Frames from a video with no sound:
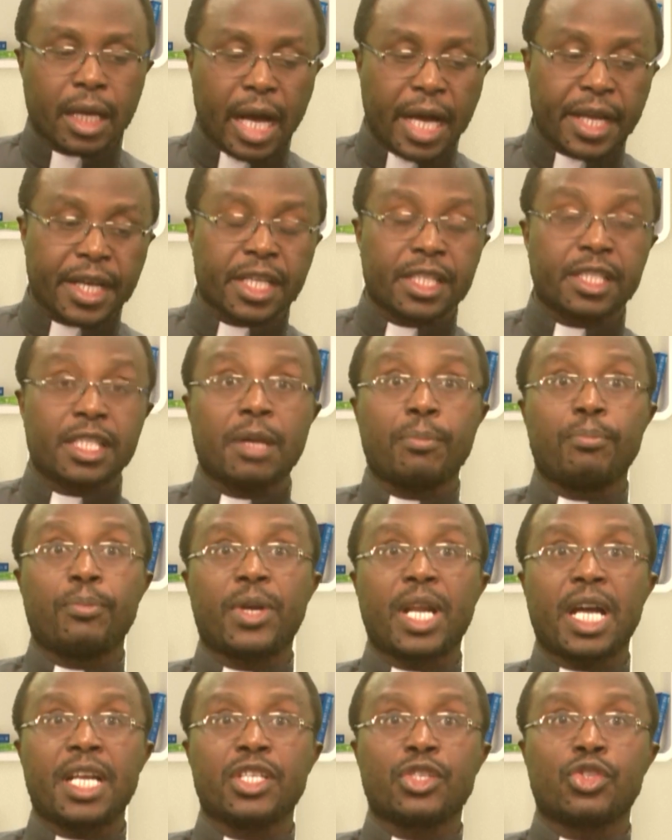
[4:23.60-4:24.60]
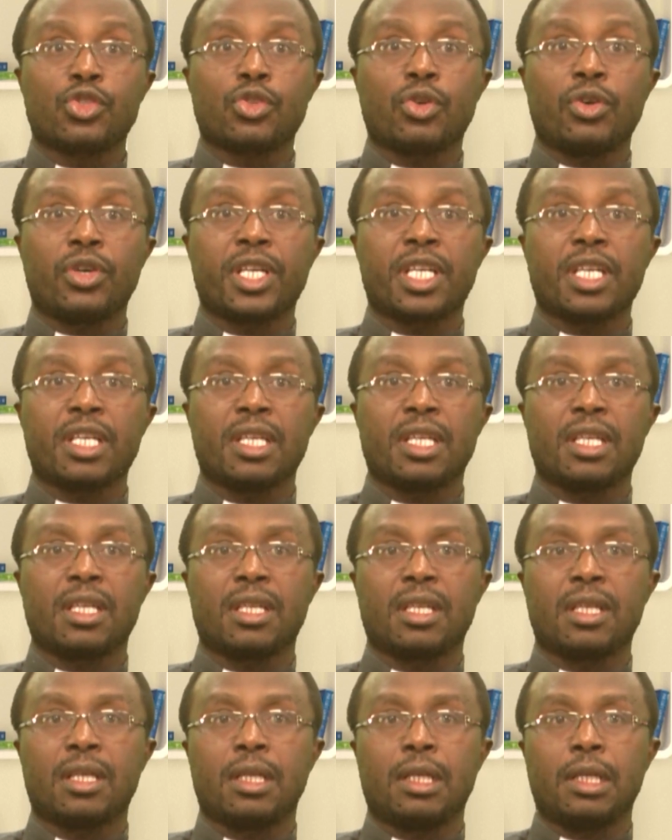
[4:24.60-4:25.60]
an exemplary story,
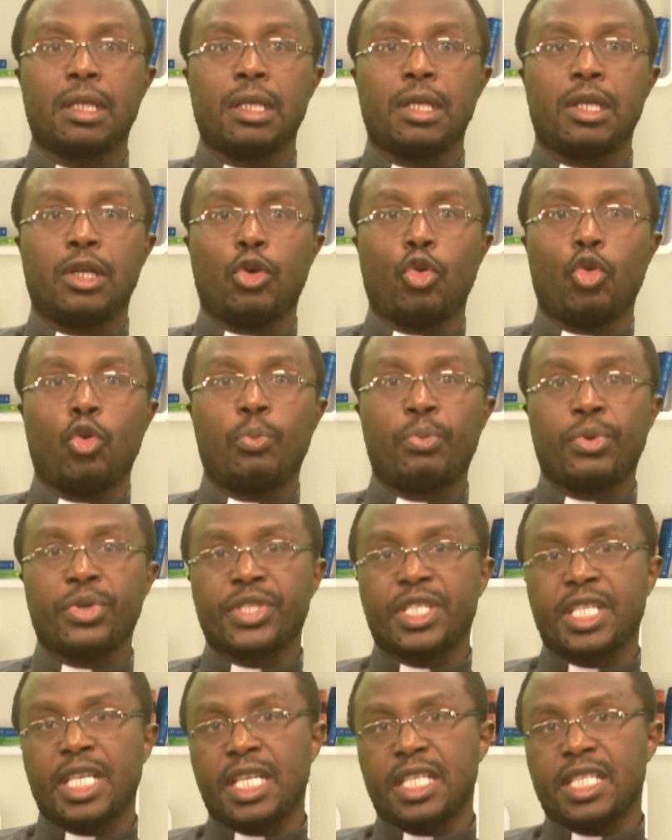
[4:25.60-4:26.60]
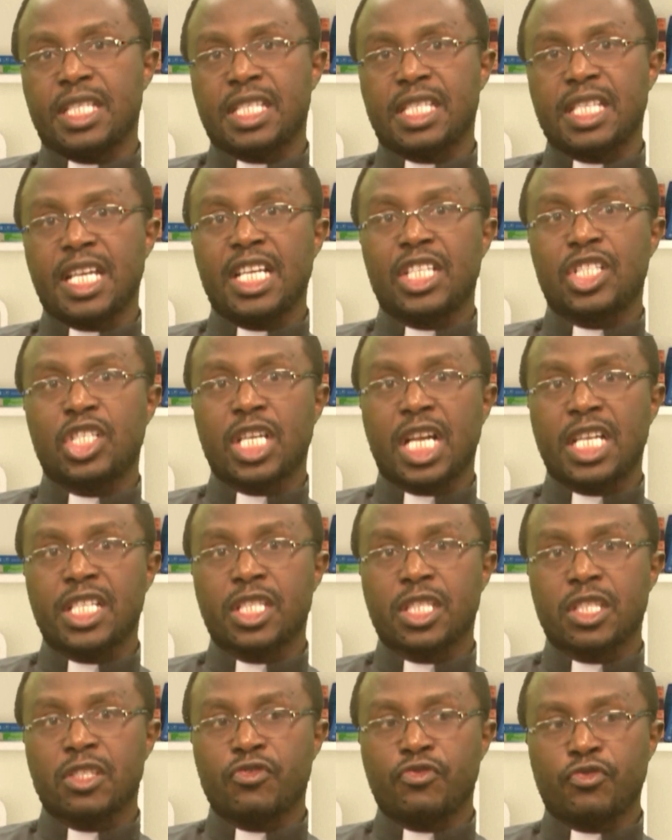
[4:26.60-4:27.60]
who possess a
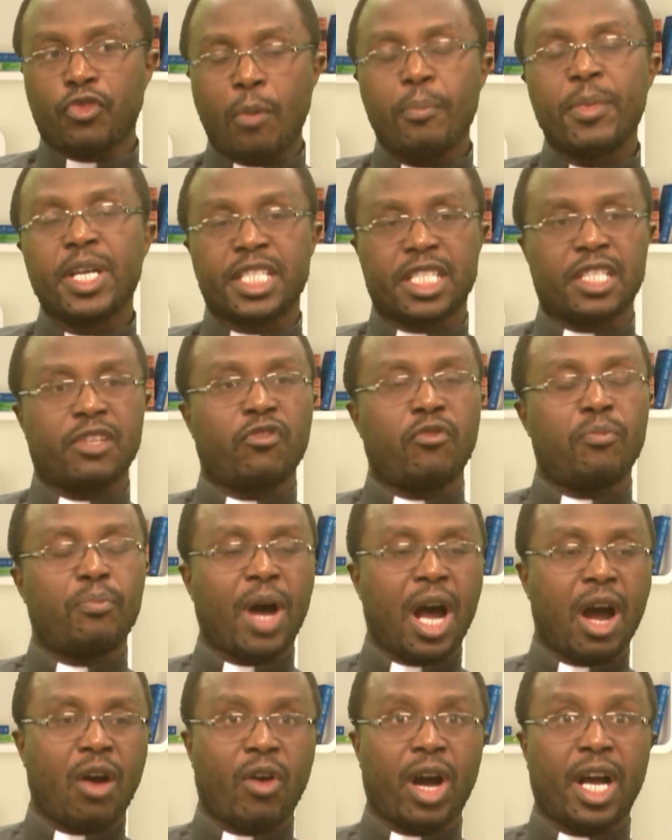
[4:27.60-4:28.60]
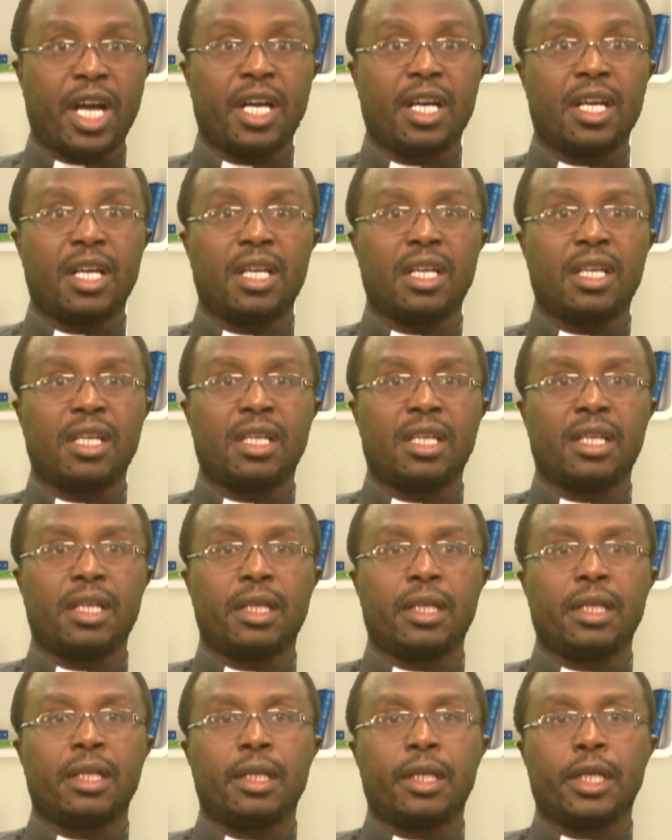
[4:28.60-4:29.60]
transformative power.
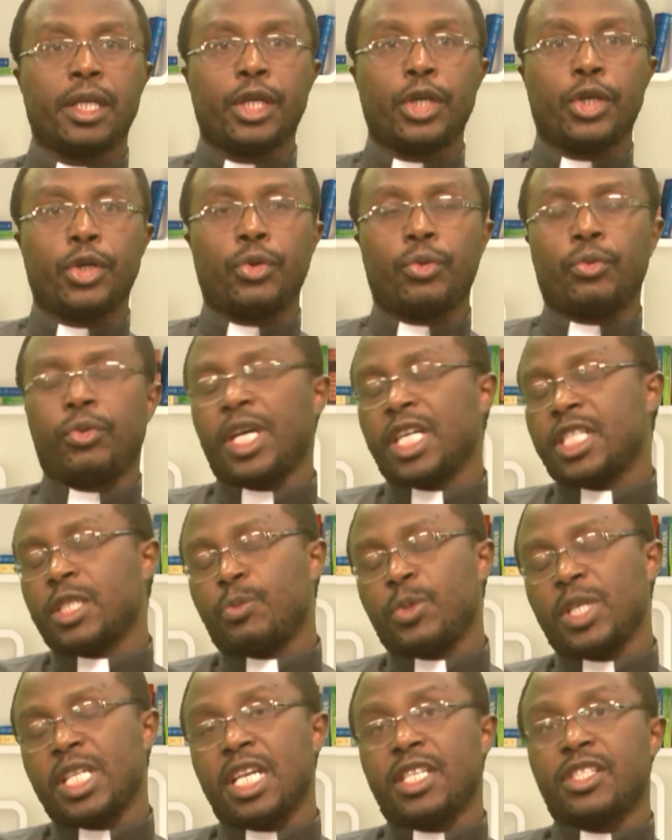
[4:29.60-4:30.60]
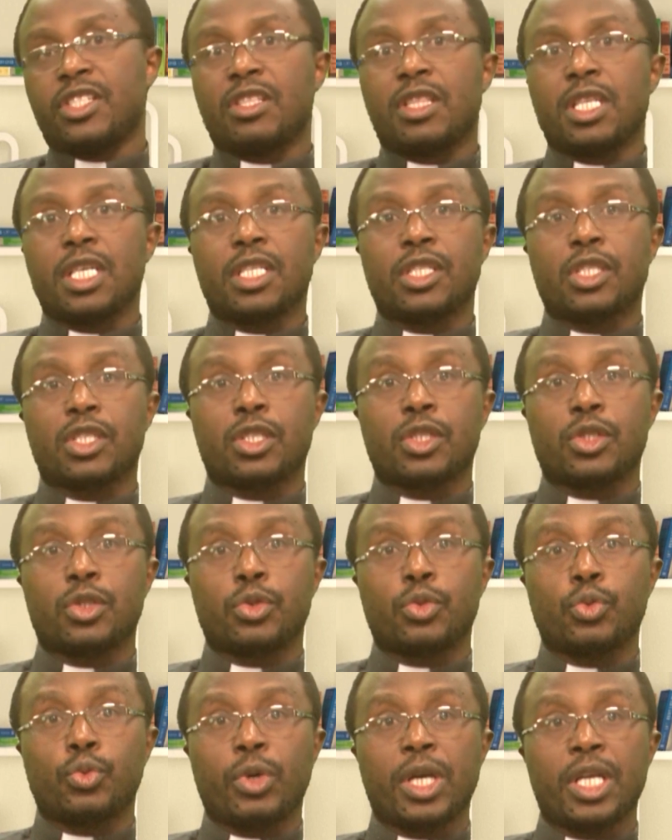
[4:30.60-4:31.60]
We experience
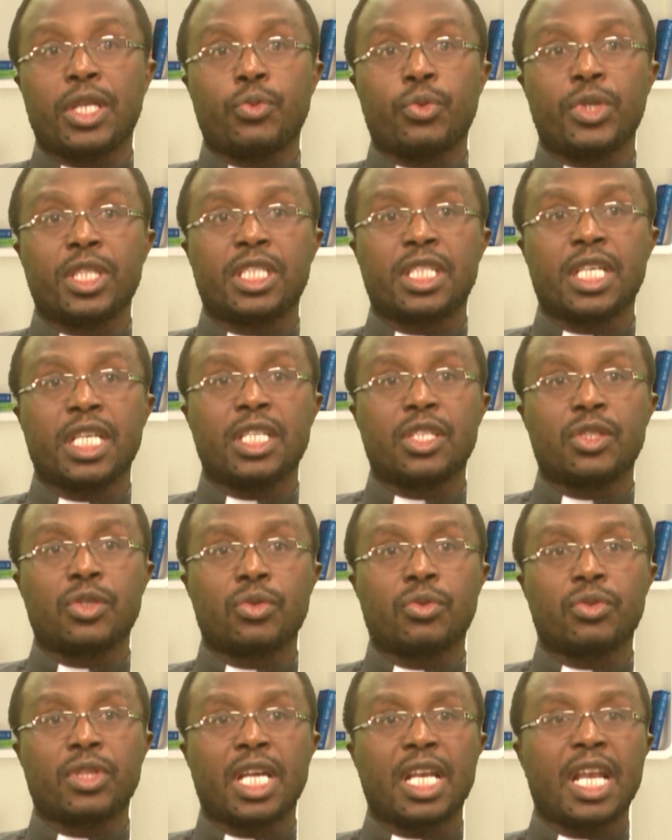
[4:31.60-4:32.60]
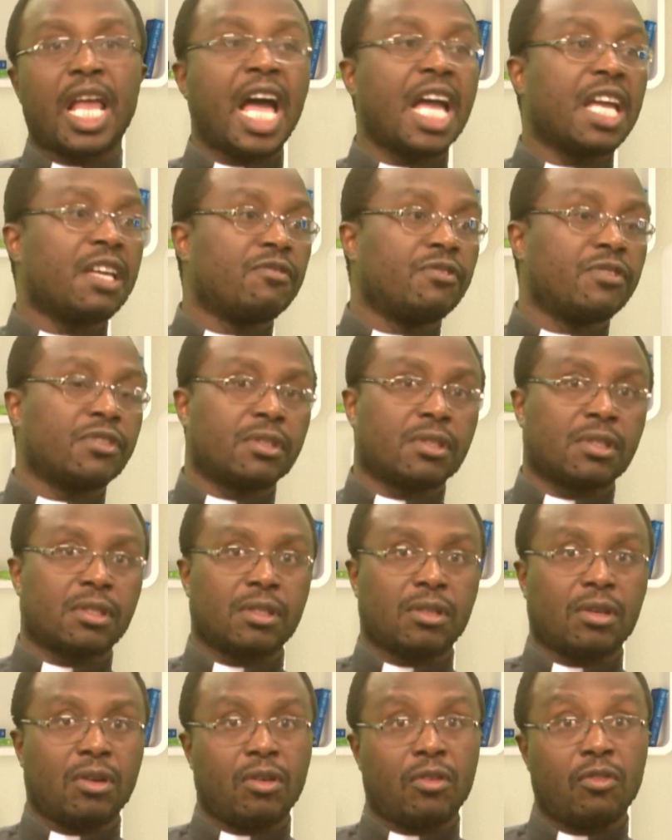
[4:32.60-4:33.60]
this when we turn to the
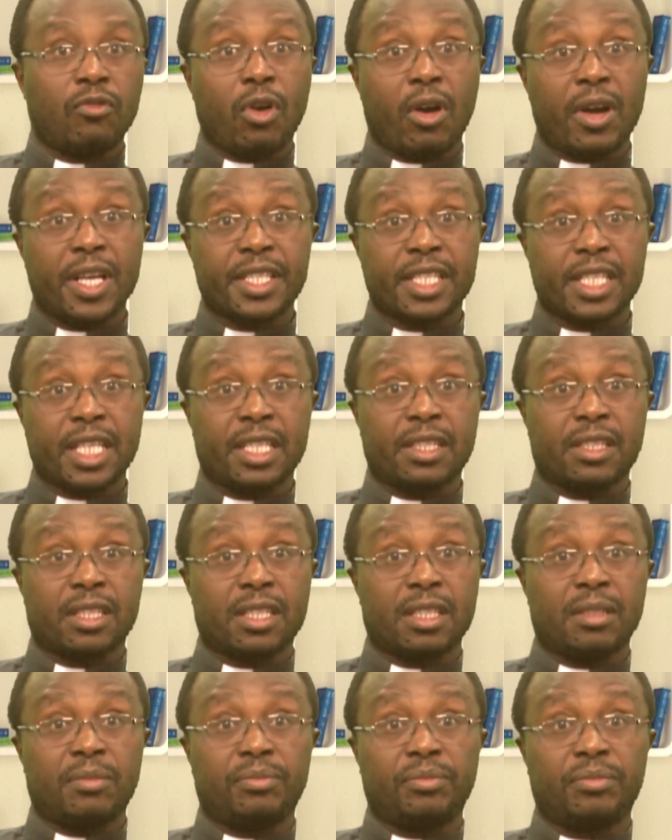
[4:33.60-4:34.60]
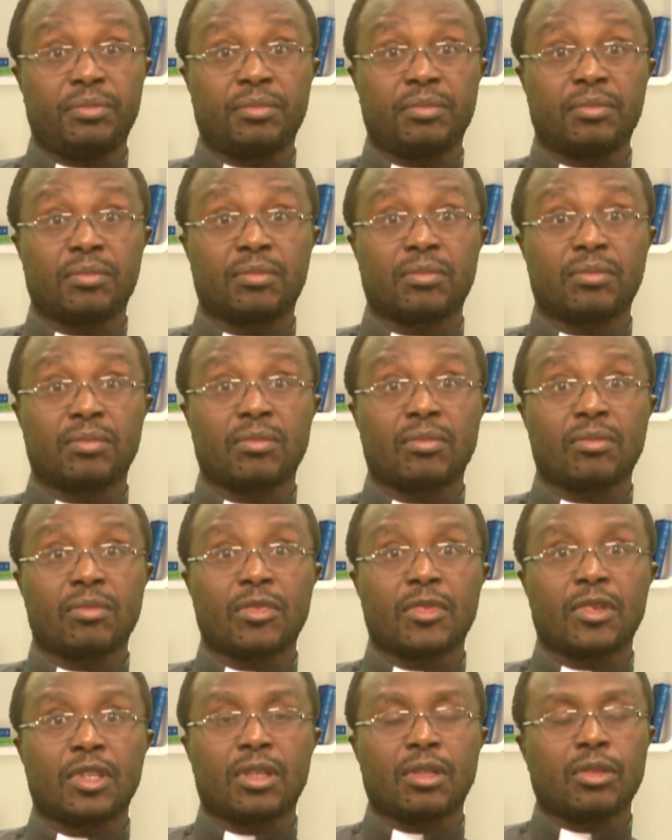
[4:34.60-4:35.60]
lives of our saints.
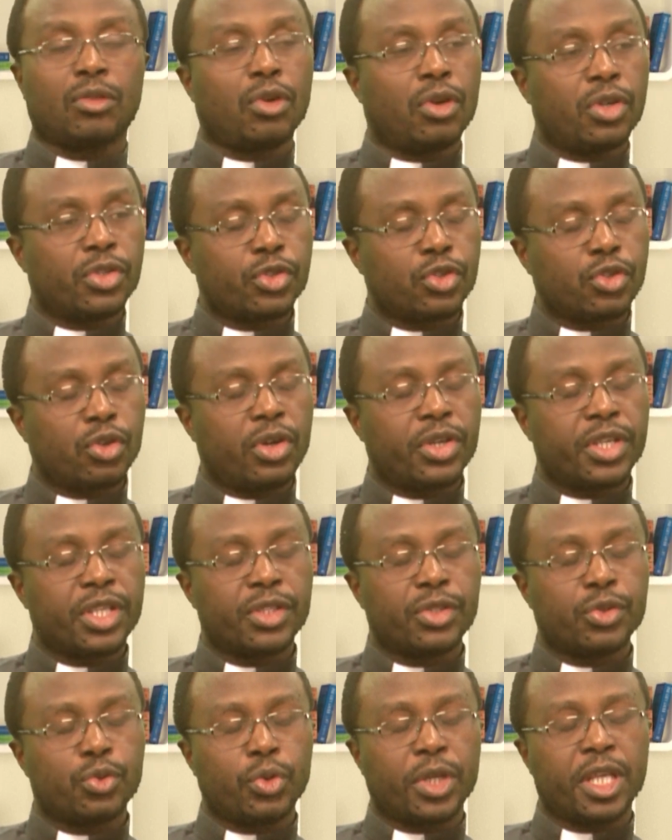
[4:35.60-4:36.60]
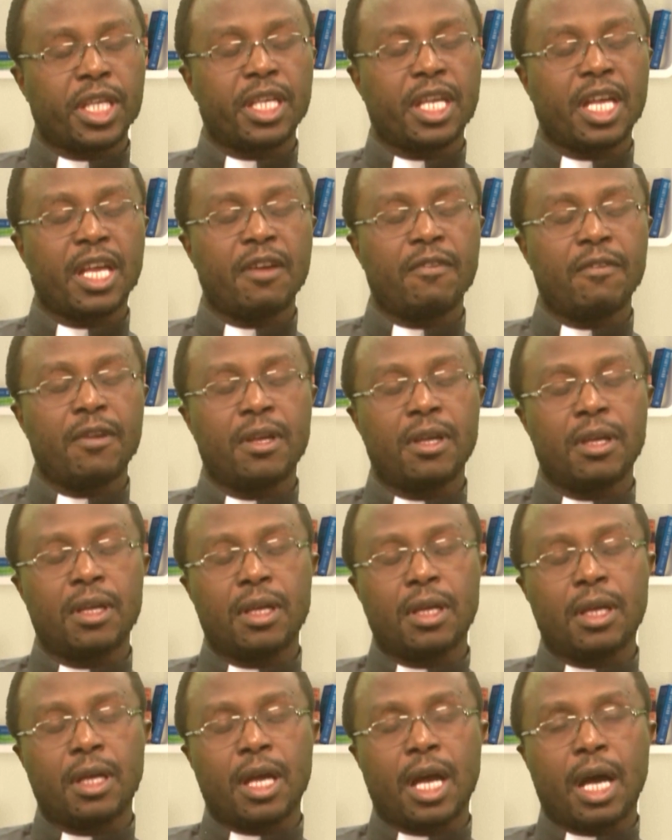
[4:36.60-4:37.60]
Those stories we hear
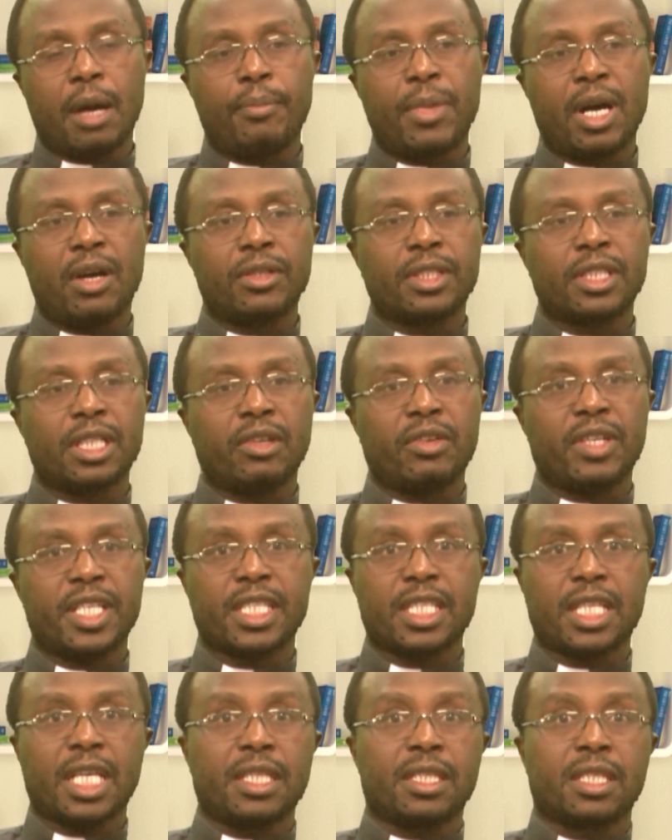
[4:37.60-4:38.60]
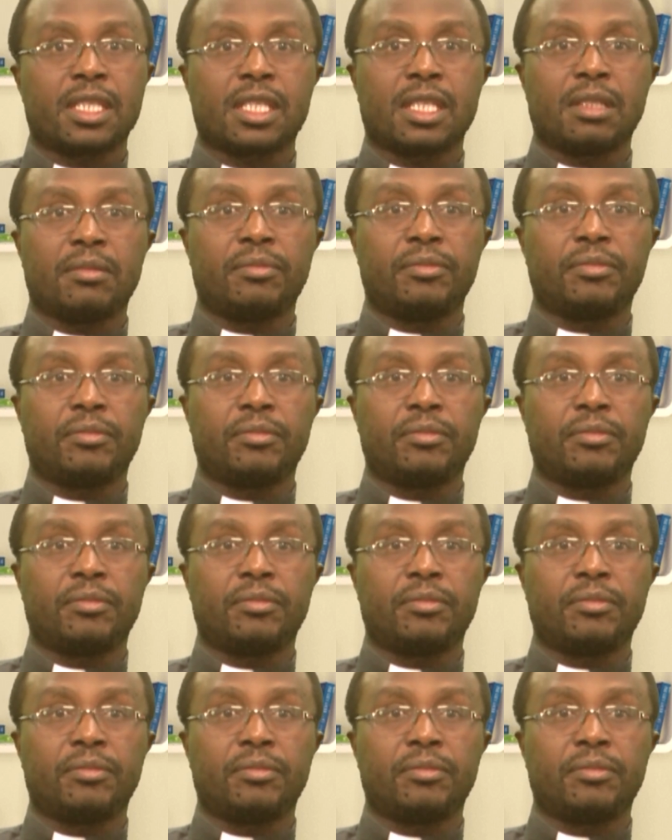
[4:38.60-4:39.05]
about our saints.